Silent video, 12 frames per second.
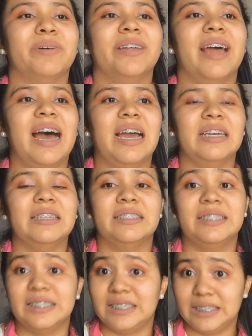but I
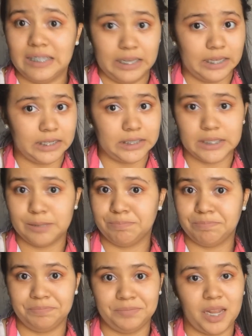didn't like
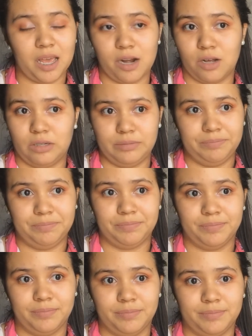it at all.
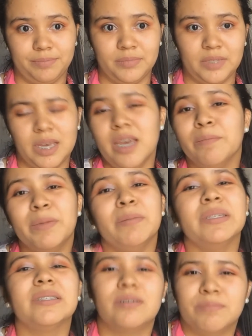
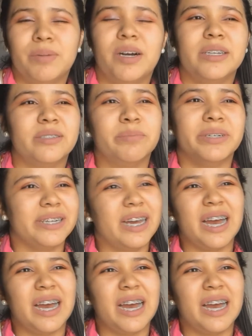Maybe some parts, but